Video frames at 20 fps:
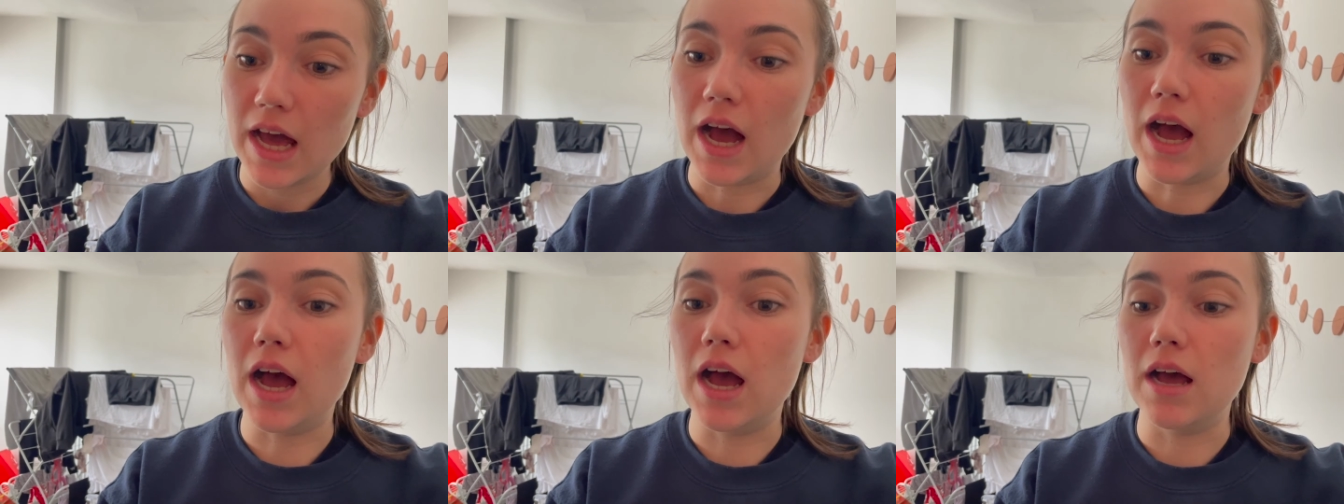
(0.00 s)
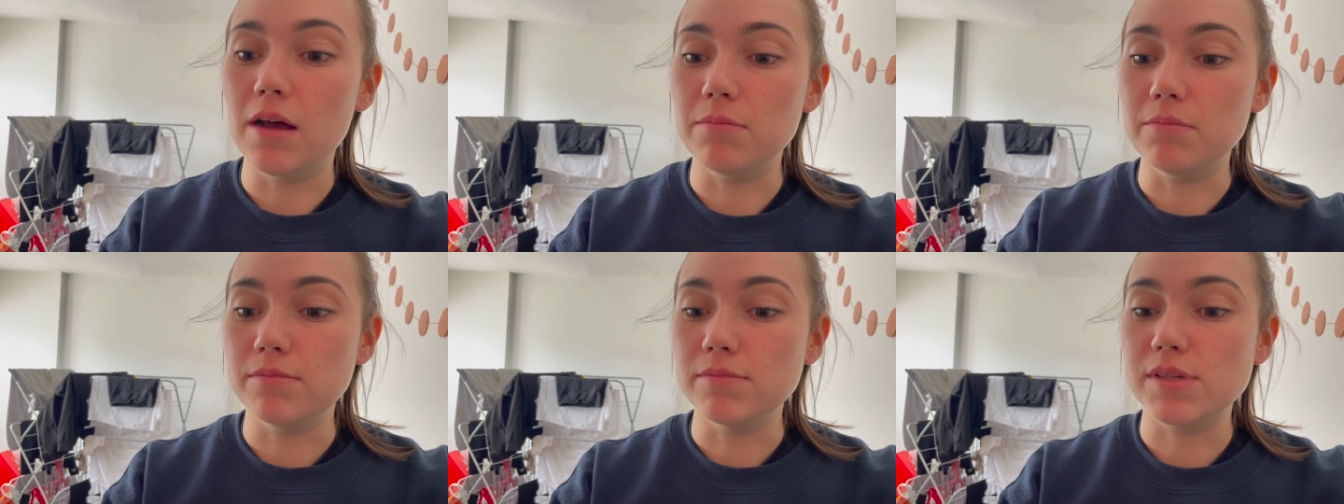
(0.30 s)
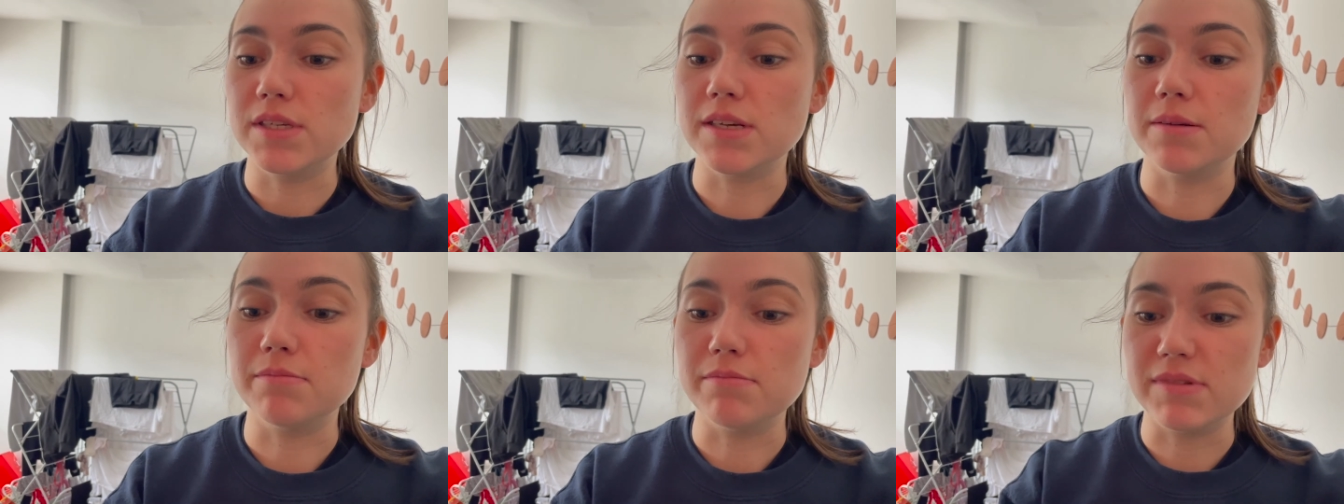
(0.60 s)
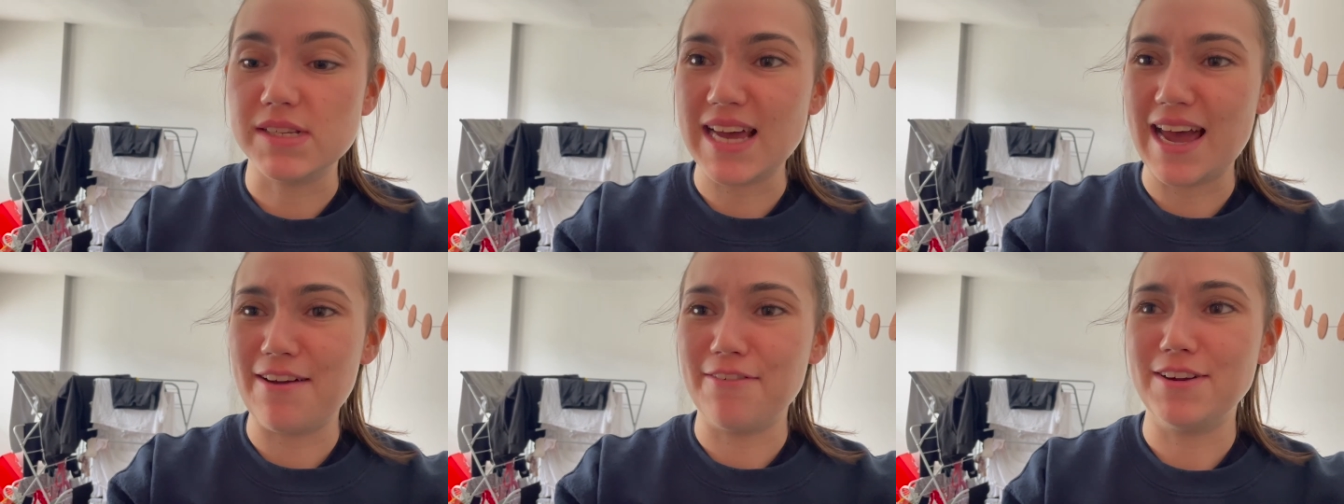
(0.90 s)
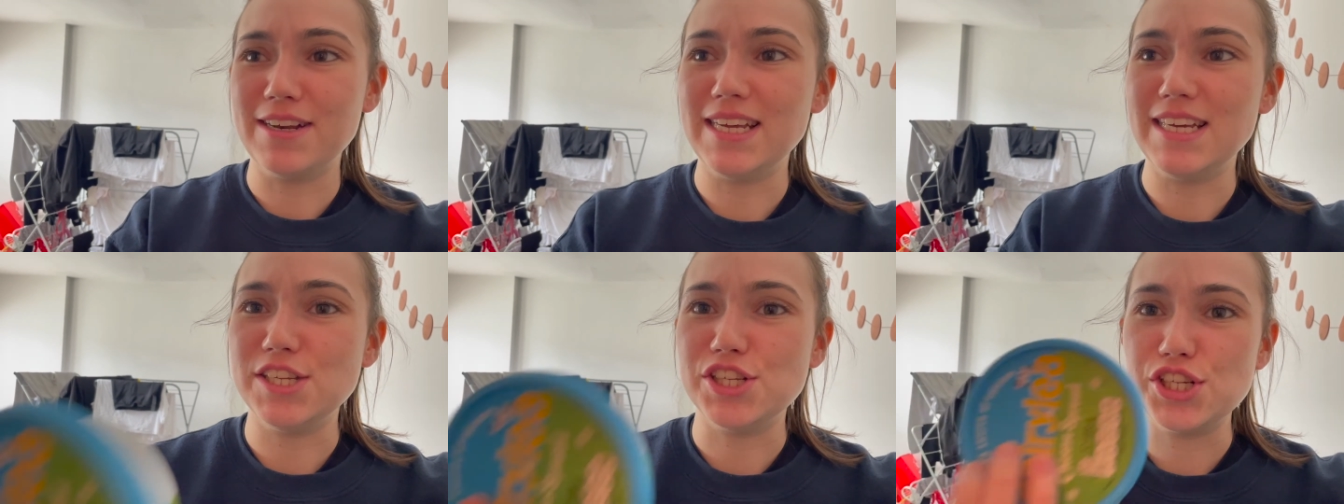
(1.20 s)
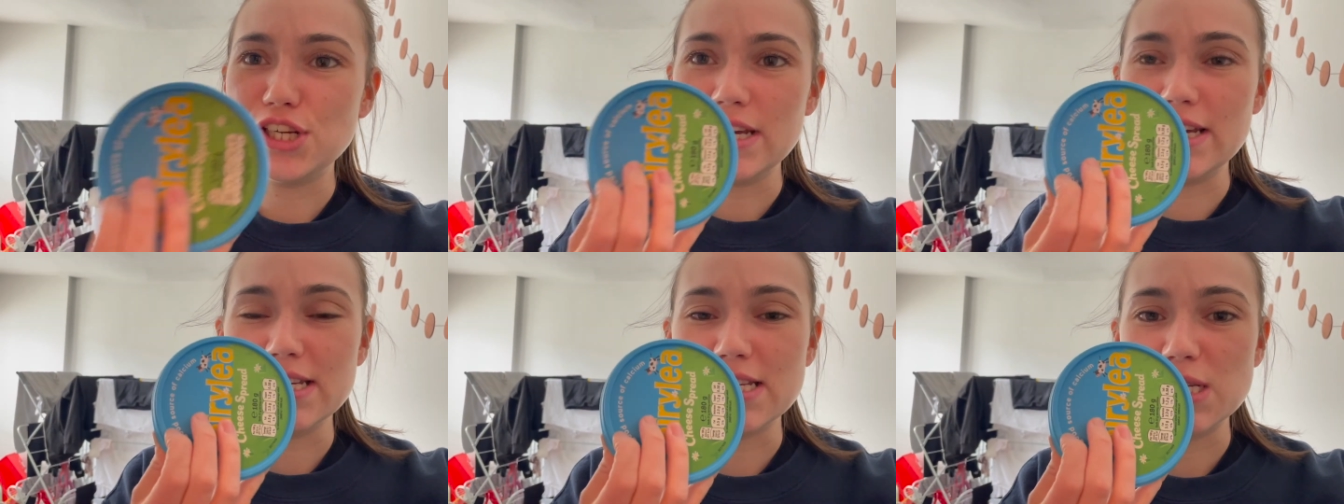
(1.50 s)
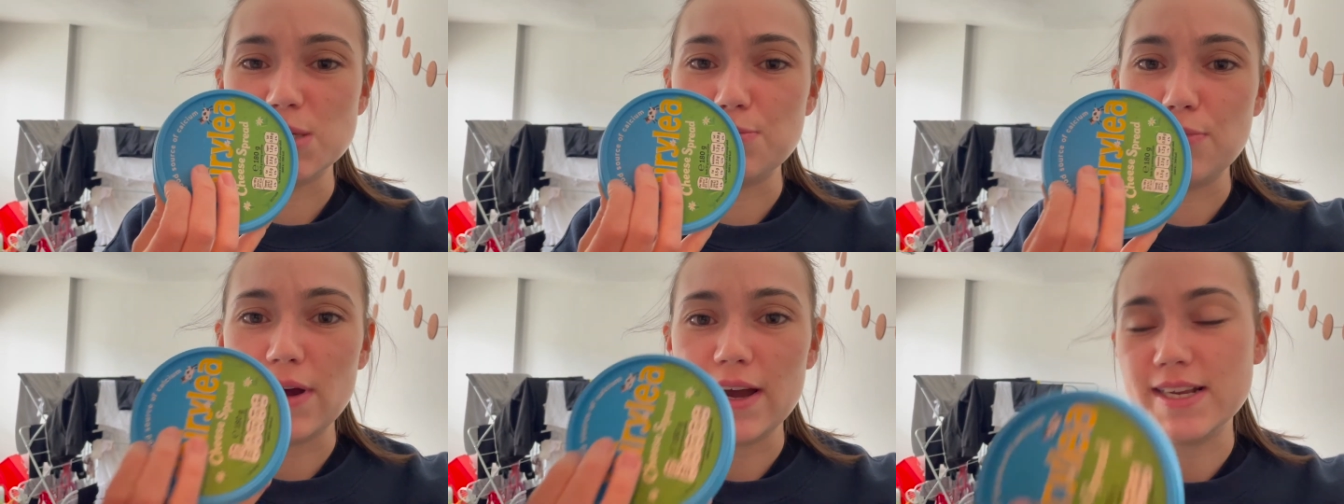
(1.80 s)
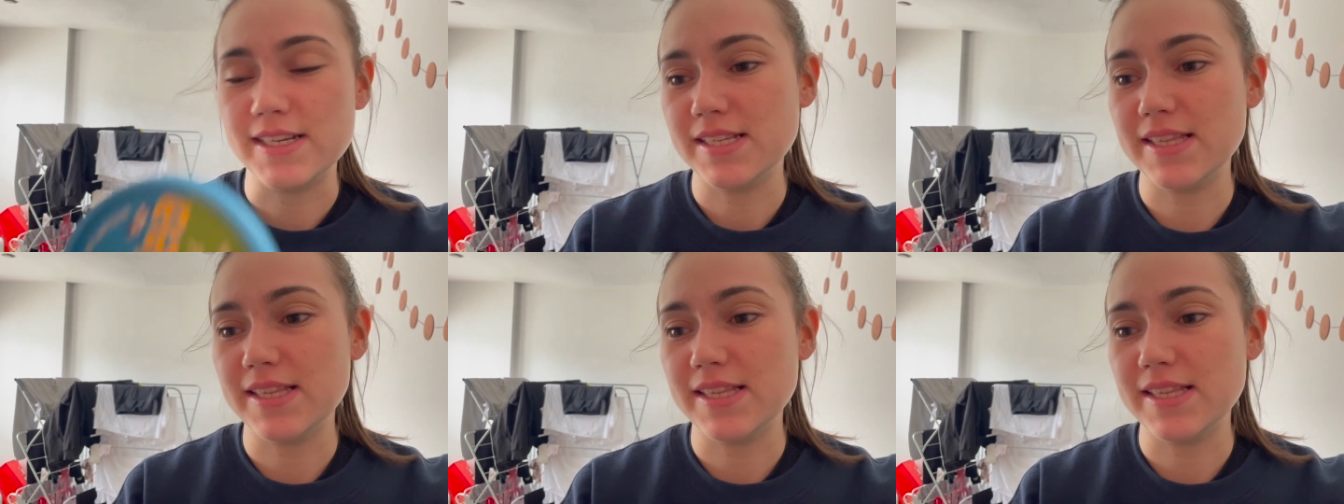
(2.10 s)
um, some dairy cheese spread,